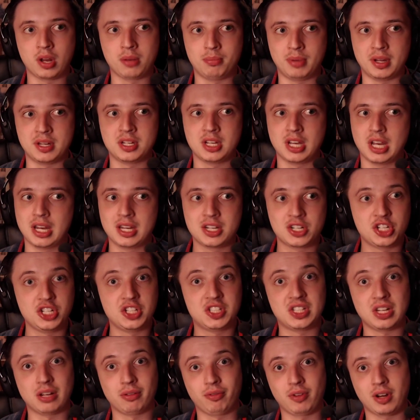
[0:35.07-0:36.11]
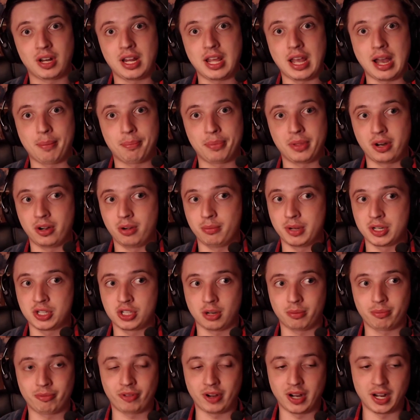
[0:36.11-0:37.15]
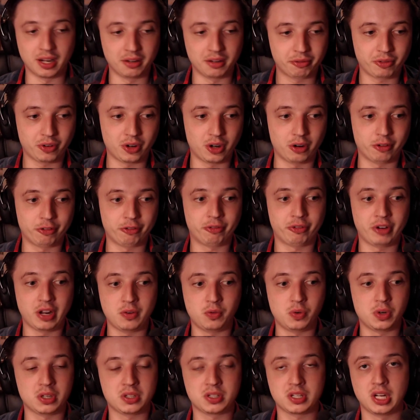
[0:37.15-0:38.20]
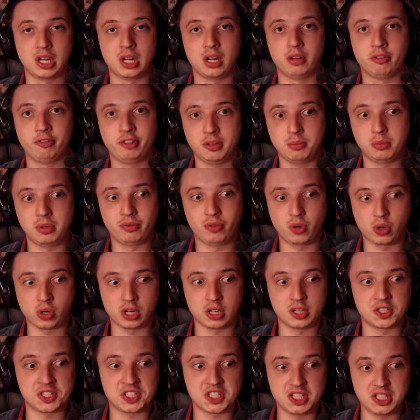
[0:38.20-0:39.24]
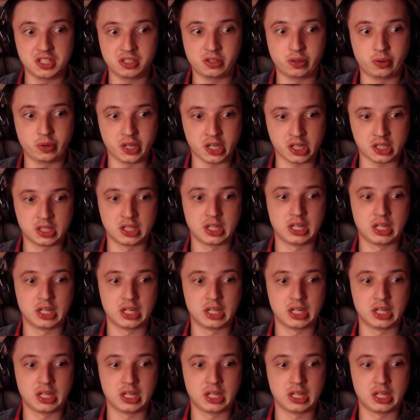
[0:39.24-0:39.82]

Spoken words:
but she's definitely up there in my top 5 of favorite female vocalists in Korea.